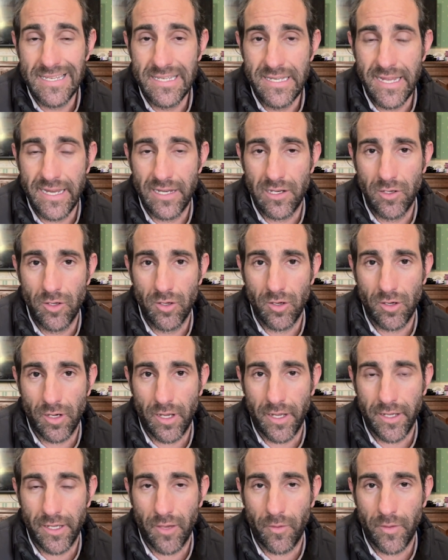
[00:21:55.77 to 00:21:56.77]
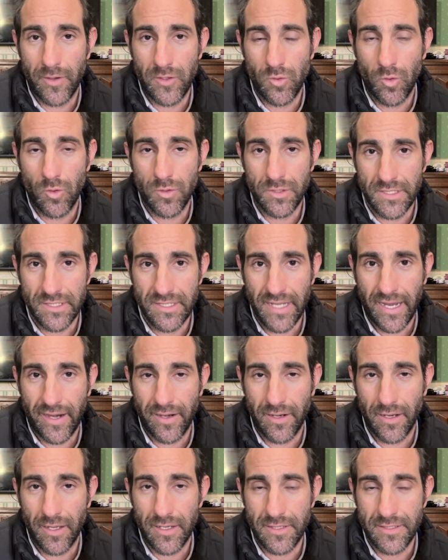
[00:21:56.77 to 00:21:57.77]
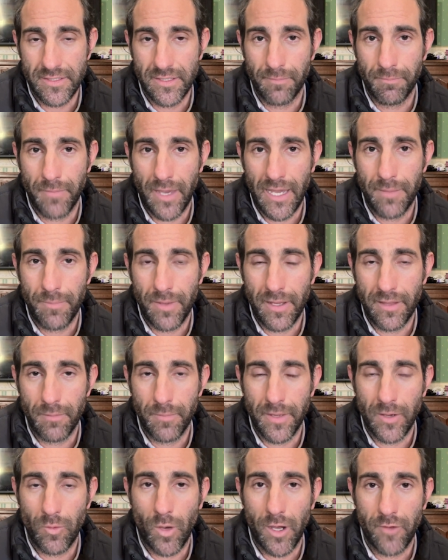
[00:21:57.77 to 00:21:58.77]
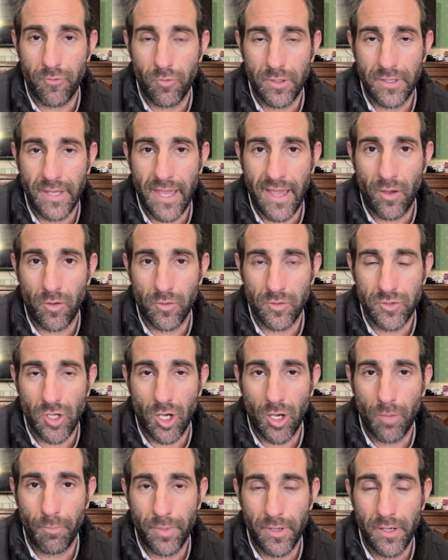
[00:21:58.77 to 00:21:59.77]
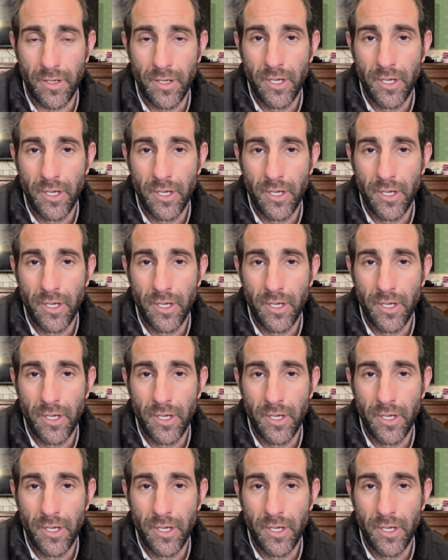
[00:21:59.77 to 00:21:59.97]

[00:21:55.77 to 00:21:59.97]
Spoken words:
Did look like going towards the second last that maybe the Midwife would get on top, but